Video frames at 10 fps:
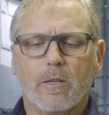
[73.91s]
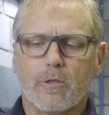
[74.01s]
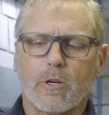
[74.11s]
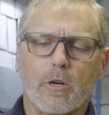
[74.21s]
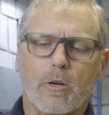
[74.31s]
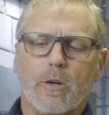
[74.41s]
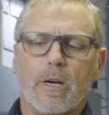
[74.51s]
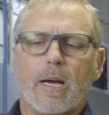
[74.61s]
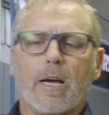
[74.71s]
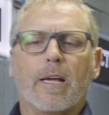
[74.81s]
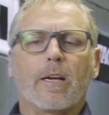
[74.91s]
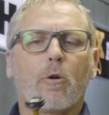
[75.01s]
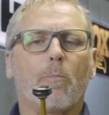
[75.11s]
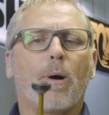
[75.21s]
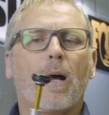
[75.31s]
So
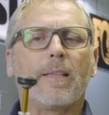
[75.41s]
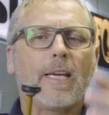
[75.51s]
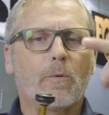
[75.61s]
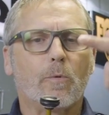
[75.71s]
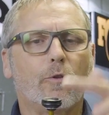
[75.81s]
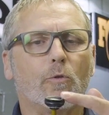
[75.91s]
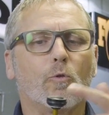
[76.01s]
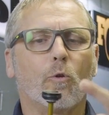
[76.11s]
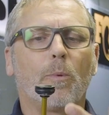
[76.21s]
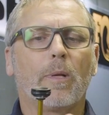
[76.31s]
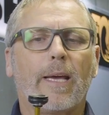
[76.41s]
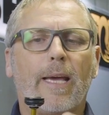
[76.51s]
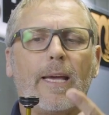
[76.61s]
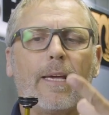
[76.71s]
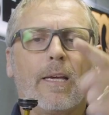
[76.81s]
combine that with your normal
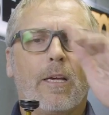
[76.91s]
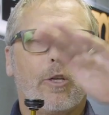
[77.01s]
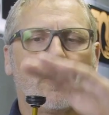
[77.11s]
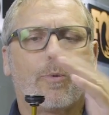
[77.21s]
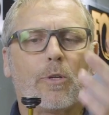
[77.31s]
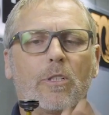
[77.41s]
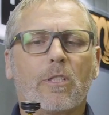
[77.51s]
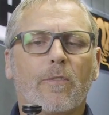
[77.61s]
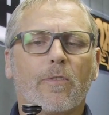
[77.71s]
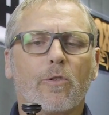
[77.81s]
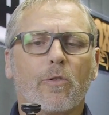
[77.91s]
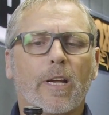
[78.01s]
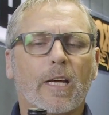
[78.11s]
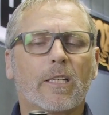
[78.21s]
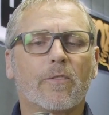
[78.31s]
air, your positive and your
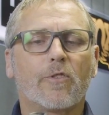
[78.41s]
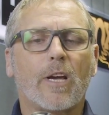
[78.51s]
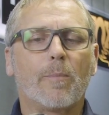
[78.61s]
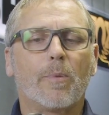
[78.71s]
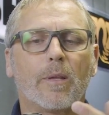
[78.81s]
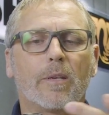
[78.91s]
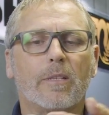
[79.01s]
negative chamber.